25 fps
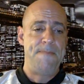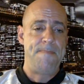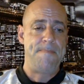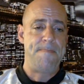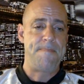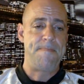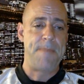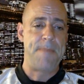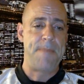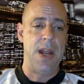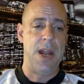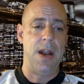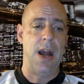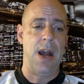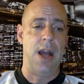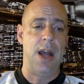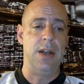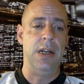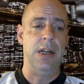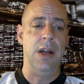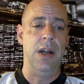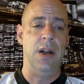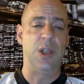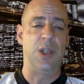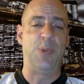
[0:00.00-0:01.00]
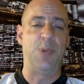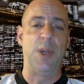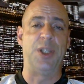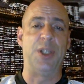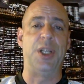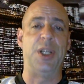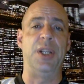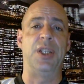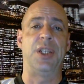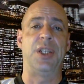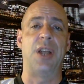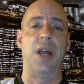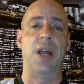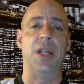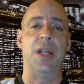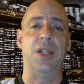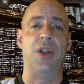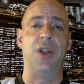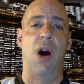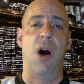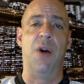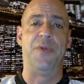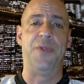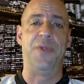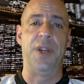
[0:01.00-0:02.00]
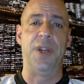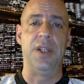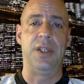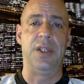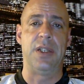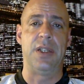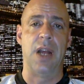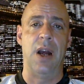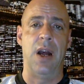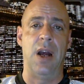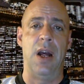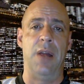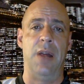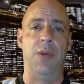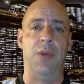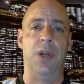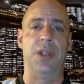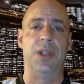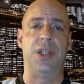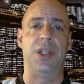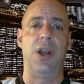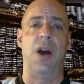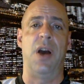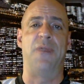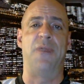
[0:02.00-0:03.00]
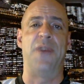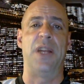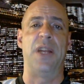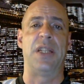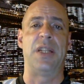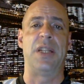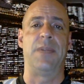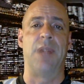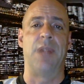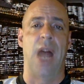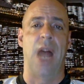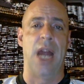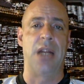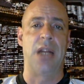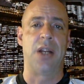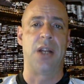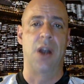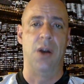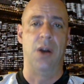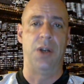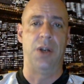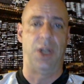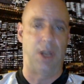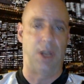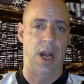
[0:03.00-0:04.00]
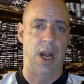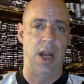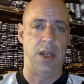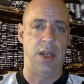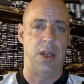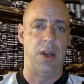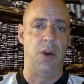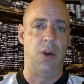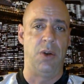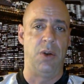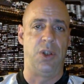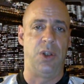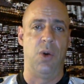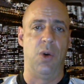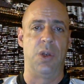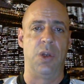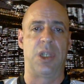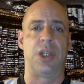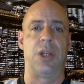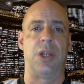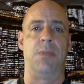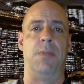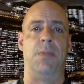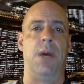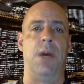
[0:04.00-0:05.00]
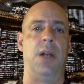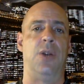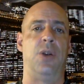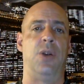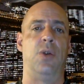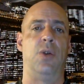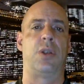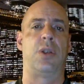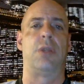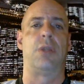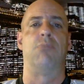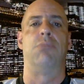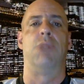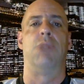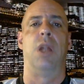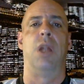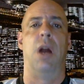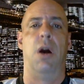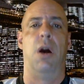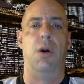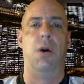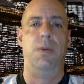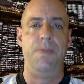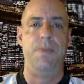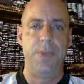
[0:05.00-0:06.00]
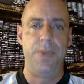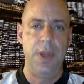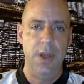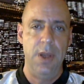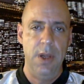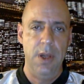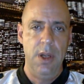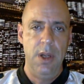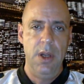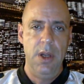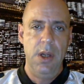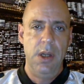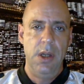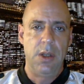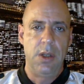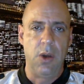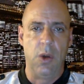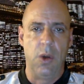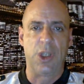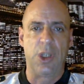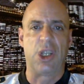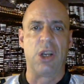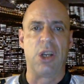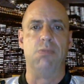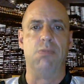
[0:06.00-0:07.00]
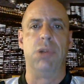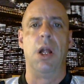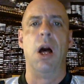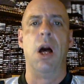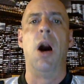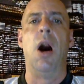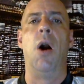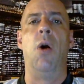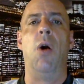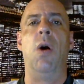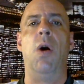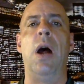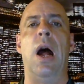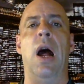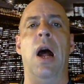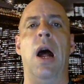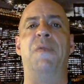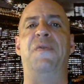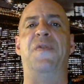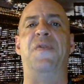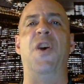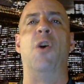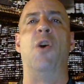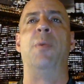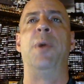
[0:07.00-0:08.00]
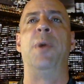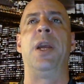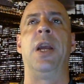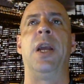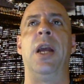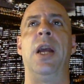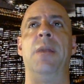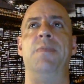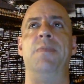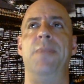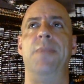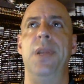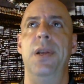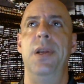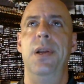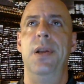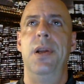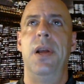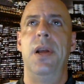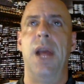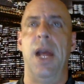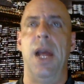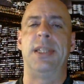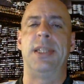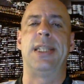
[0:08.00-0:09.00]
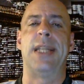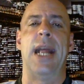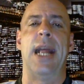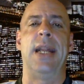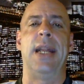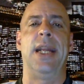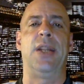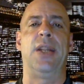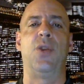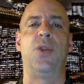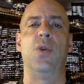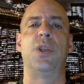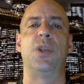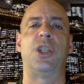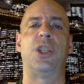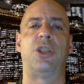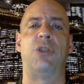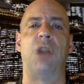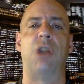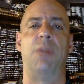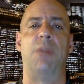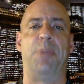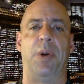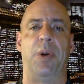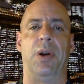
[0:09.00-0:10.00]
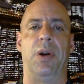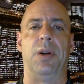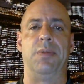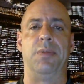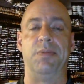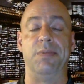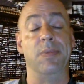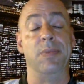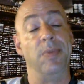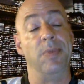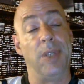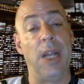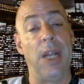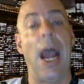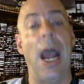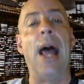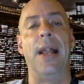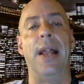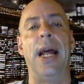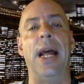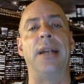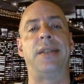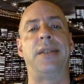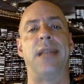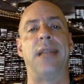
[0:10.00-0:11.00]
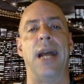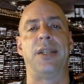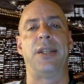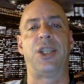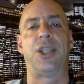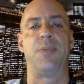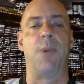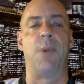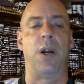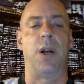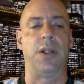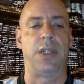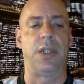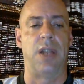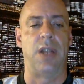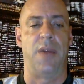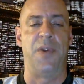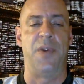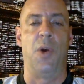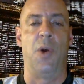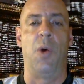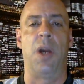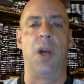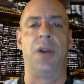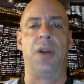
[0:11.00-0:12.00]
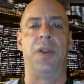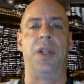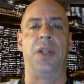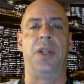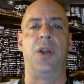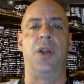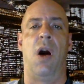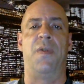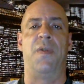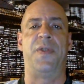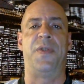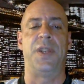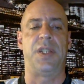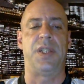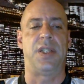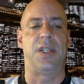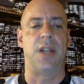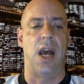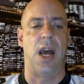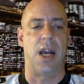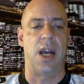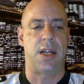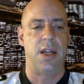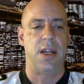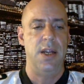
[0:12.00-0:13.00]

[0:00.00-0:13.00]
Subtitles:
don't know. Especially you saw the Dolphins. The offensive line coach doing some blow, filming it and sending it to a stripper. That's smart stuff. No wonder the Dolphins suck.